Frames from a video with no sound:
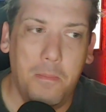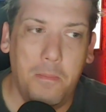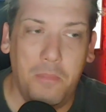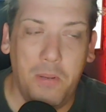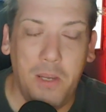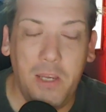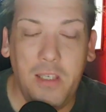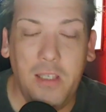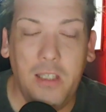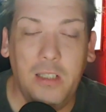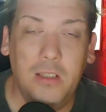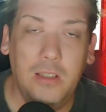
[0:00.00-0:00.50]

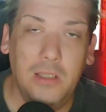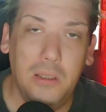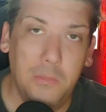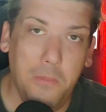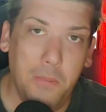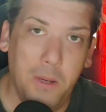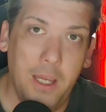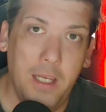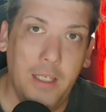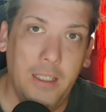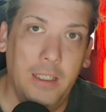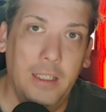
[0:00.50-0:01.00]
basically
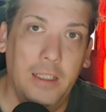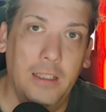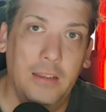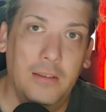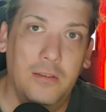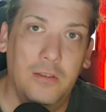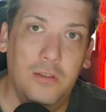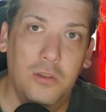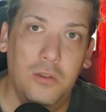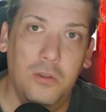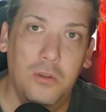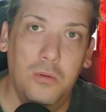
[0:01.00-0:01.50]

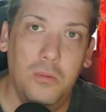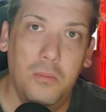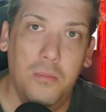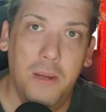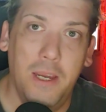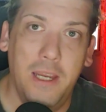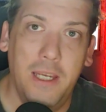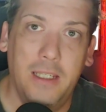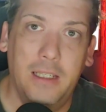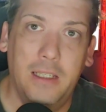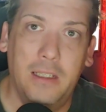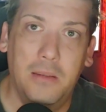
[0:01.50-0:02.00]
begging to
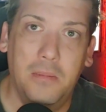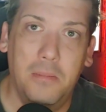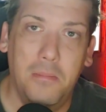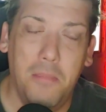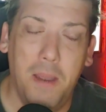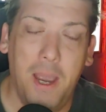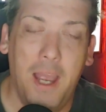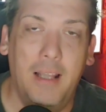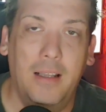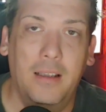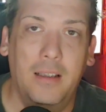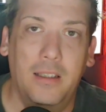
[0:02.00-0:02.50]
make
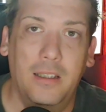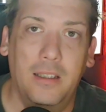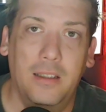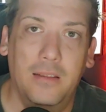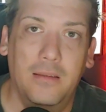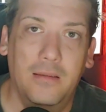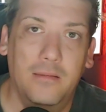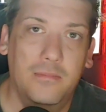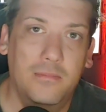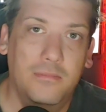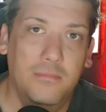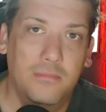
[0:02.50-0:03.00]

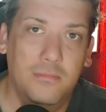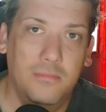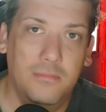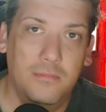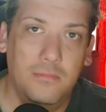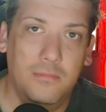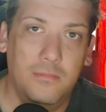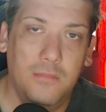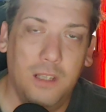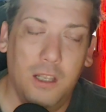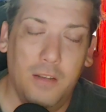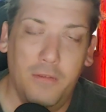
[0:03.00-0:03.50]
Madeline
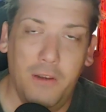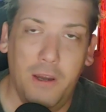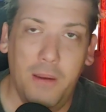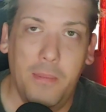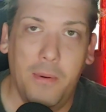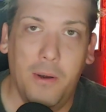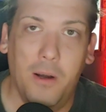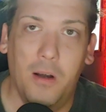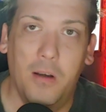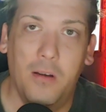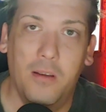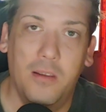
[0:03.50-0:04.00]
a
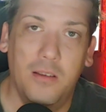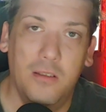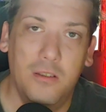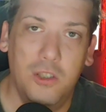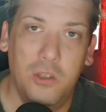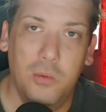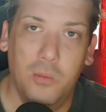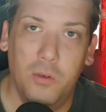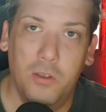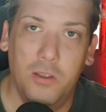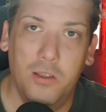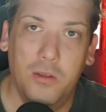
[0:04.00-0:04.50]
vampire.
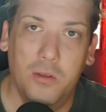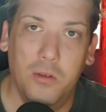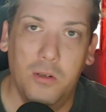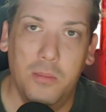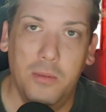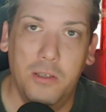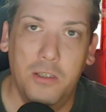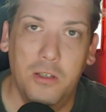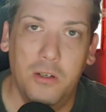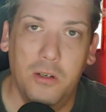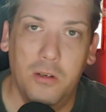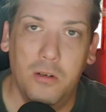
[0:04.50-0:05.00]
She wants her to
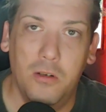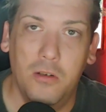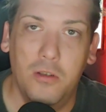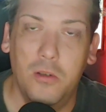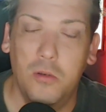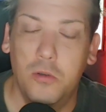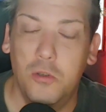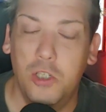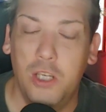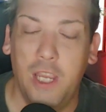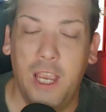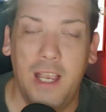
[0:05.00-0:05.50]
be turned,
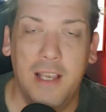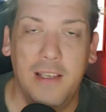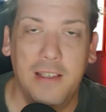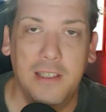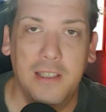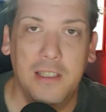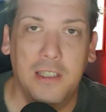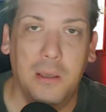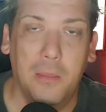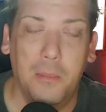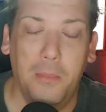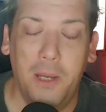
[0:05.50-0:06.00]
so she has
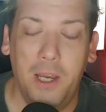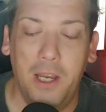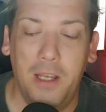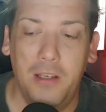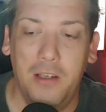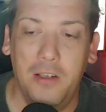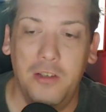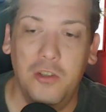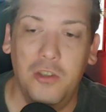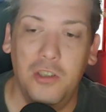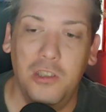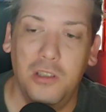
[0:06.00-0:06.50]
this
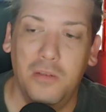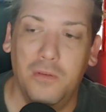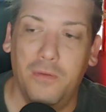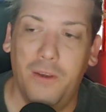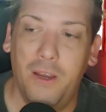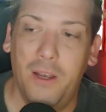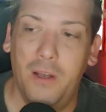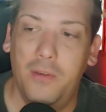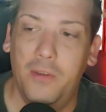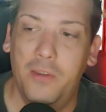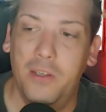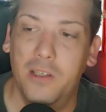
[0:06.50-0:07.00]
companion. She's
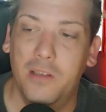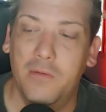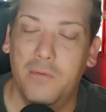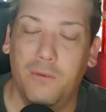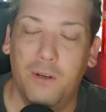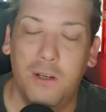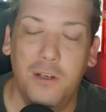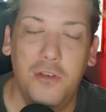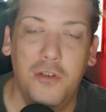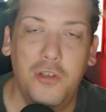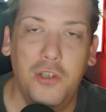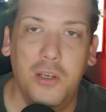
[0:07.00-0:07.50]
found this
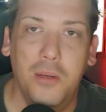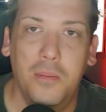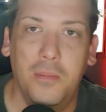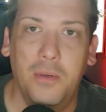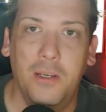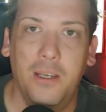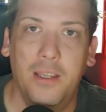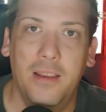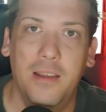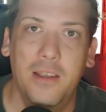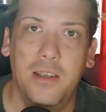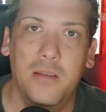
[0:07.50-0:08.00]

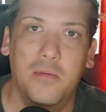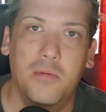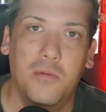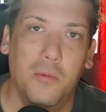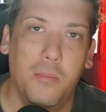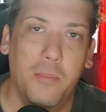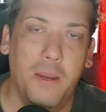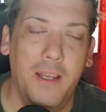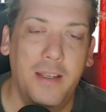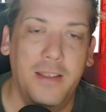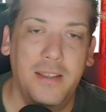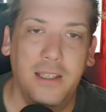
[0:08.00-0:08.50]
friendship and this
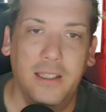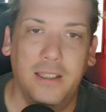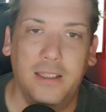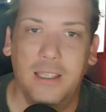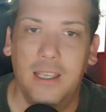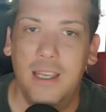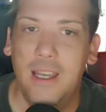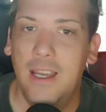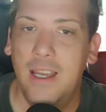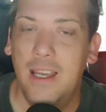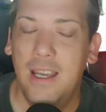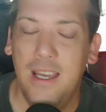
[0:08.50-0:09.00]

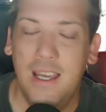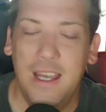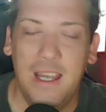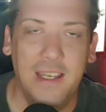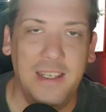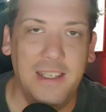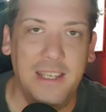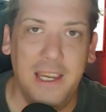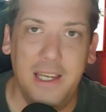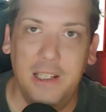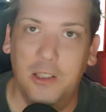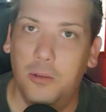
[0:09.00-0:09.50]
romantic
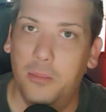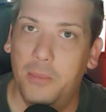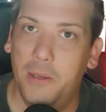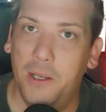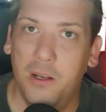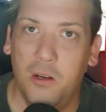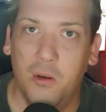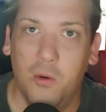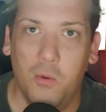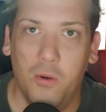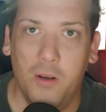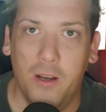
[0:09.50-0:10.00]

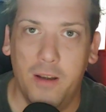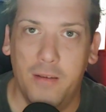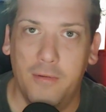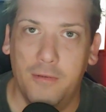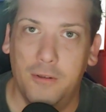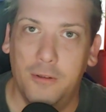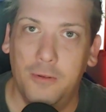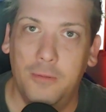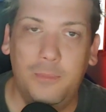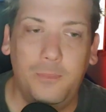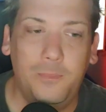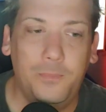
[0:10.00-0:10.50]
entanglement or
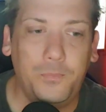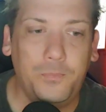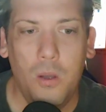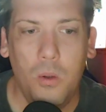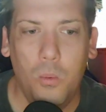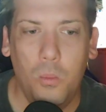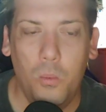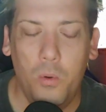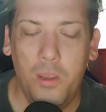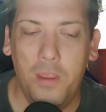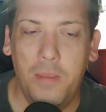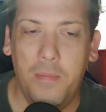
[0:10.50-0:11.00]
whatever
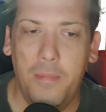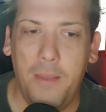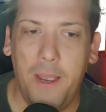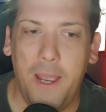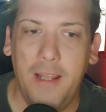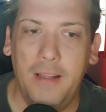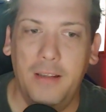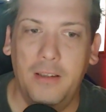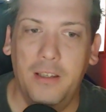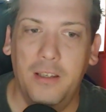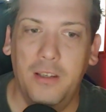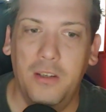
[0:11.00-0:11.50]
with
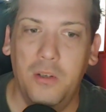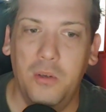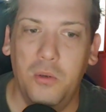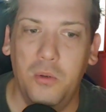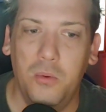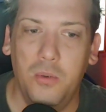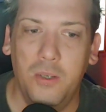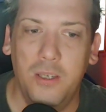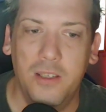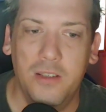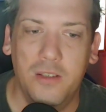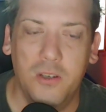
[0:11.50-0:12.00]
Madeline, who
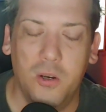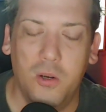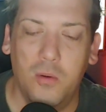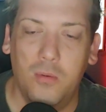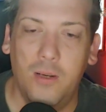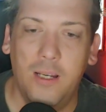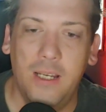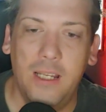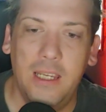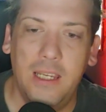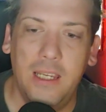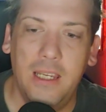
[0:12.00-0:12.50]
is
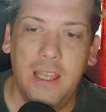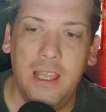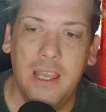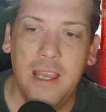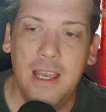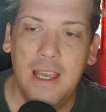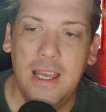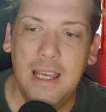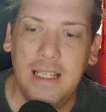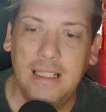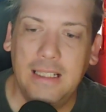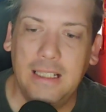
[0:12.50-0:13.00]
already
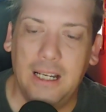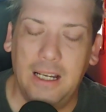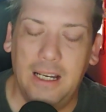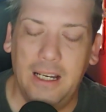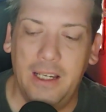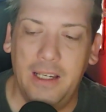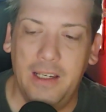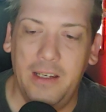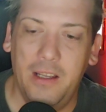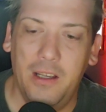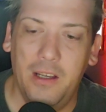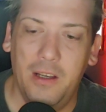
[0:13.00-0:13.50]

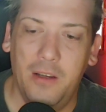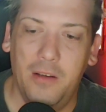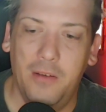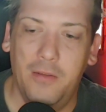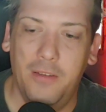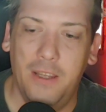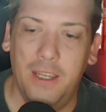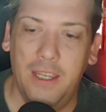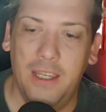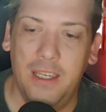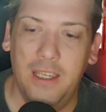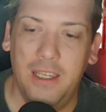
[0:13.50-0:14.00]
kind of
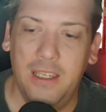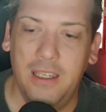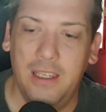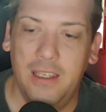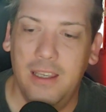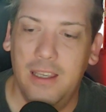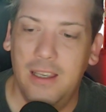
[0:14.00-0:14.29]
a